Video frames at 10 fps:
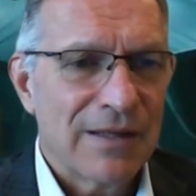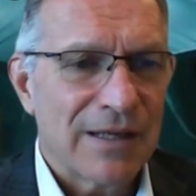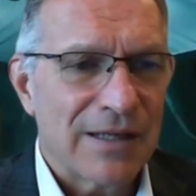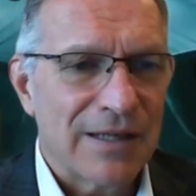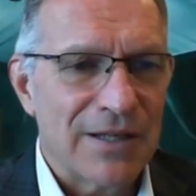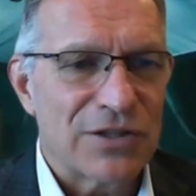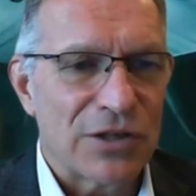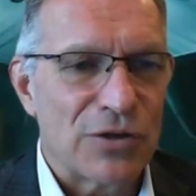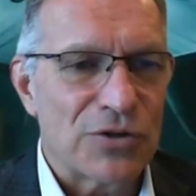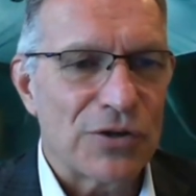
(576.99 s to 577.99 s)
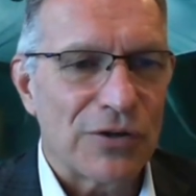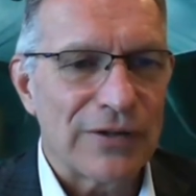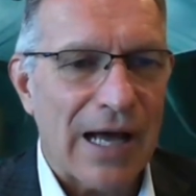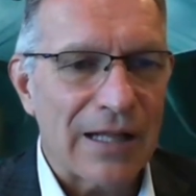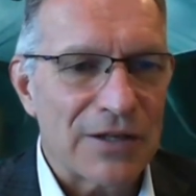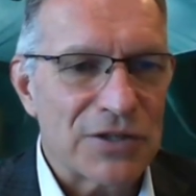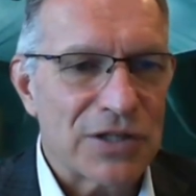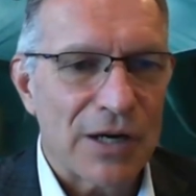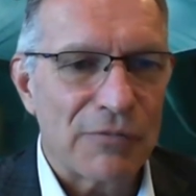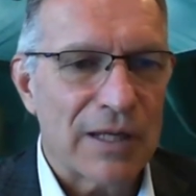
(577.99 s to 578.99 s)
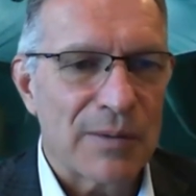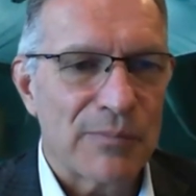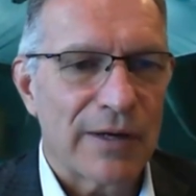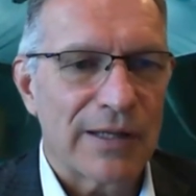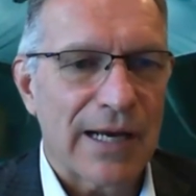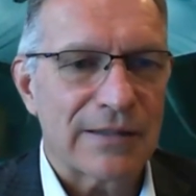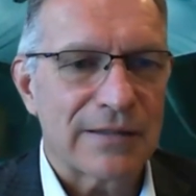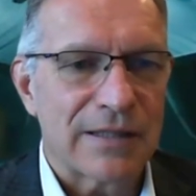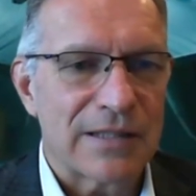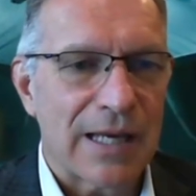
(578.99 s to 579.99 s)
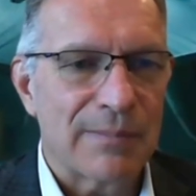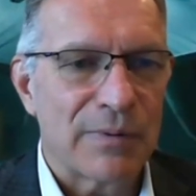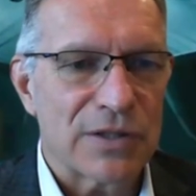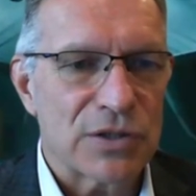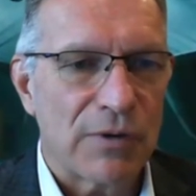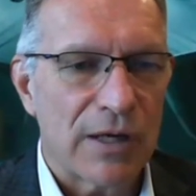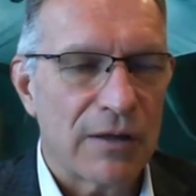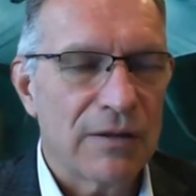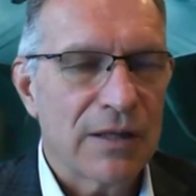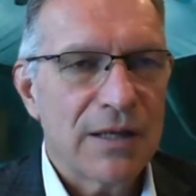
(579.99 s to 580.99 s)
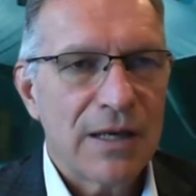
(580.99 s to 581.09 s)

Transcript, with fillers: uh, institutional knowledge. You know, we can bring that to the table as well.